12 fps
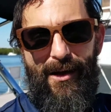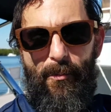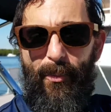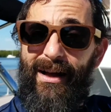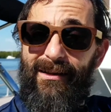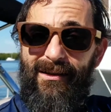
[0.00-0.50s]

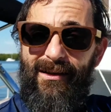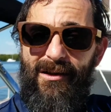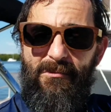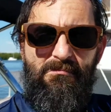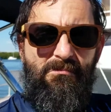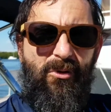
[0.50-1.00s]
But
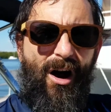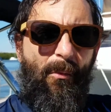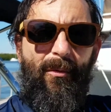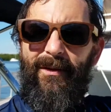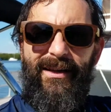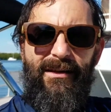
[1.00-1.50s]

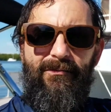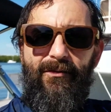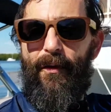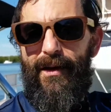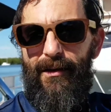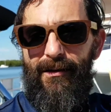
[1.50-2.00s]
probably
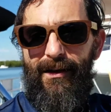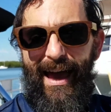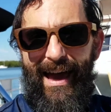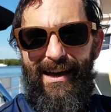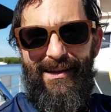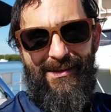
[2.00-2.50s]
nothing,
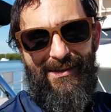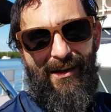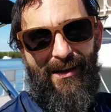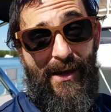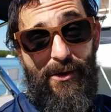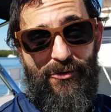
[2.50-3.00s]
as
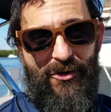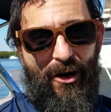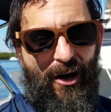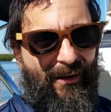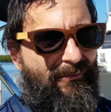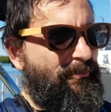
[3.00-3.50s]
they usually
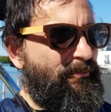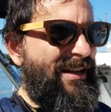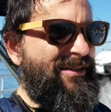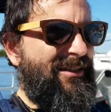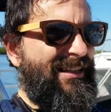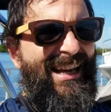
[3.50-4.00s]
are.
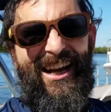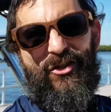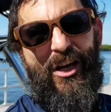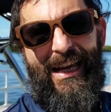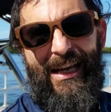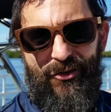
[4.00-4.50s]
Basically, a
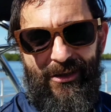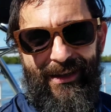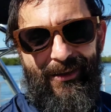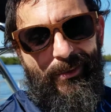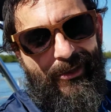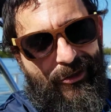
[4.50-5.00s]
check engine light,
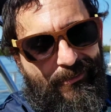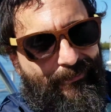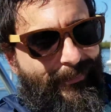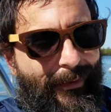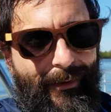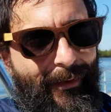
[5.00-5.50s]
which,
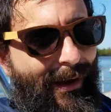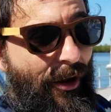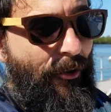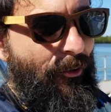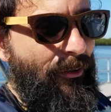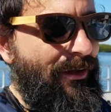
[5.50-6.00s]
I don't
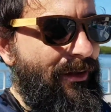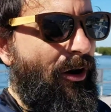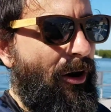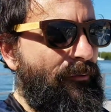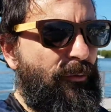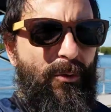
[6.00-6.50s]
know. All
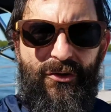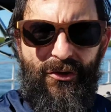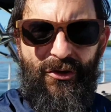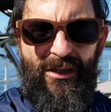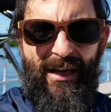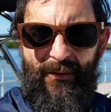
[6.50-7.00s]
the fluids are
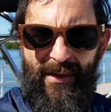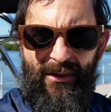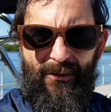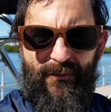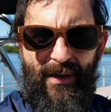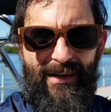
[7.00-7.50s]
good, everything
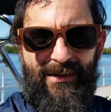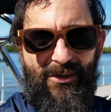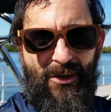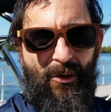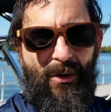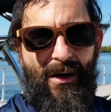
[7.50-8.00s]
looks fine,
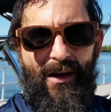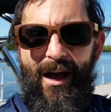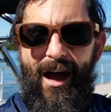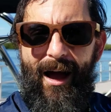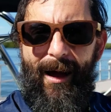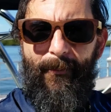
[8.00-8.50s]
so
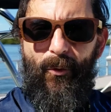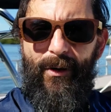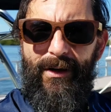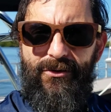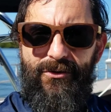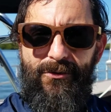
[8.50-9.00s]
I'm going
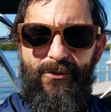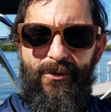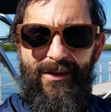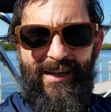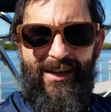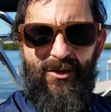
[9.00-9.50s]
to
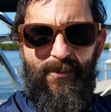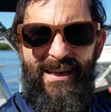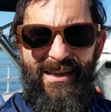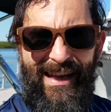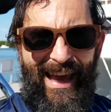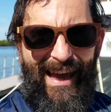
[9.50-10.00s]
take a spin
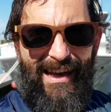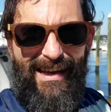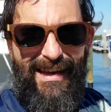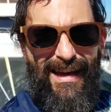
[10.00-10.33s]
heading